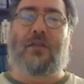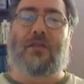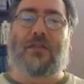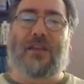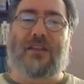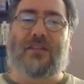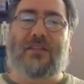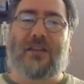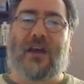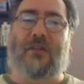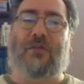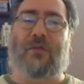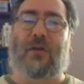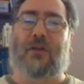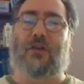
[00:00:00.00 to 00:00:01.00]
This
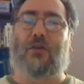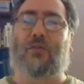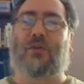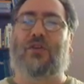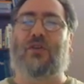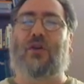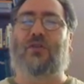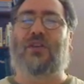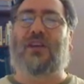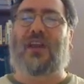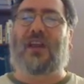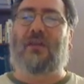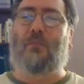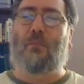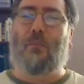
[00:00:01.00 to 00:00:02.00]
deference resulted
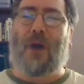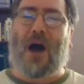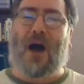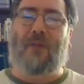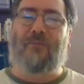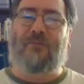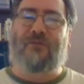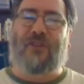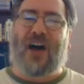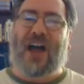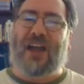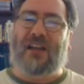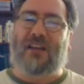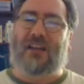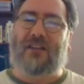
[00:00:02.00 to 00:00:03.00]
in mob
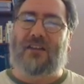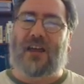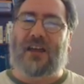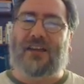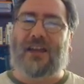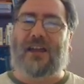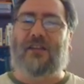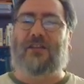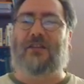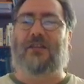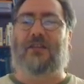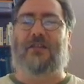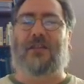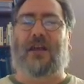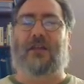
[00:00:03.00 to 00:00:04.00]
violence against
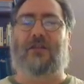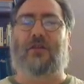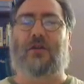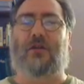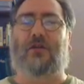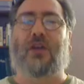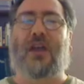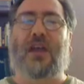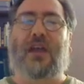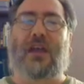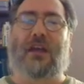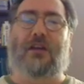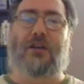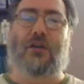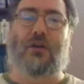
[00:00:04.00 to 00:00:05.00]
dissenters,
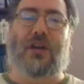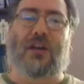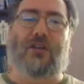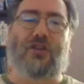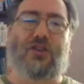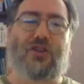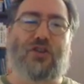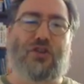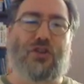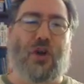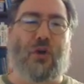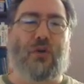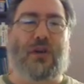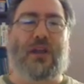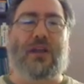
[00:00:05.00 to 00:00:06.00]
including
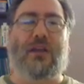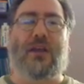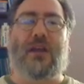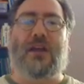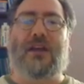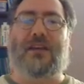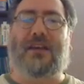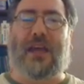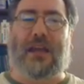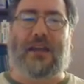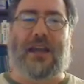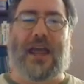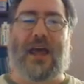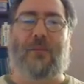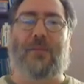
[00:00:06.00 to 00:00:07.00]
stoning,
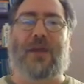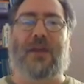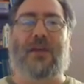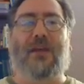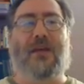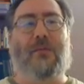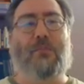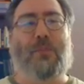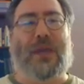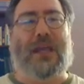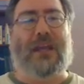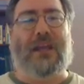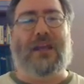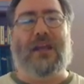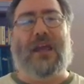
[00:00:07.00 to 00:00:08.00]
kidnapping,
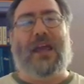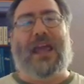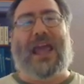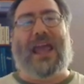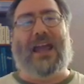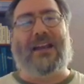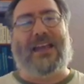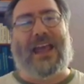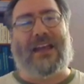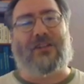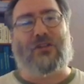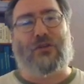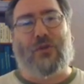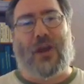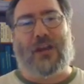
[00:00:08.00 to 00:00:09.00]
beating, and
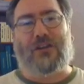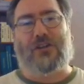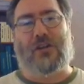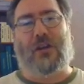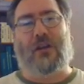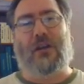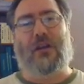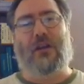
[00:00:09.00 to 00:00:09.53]
castration.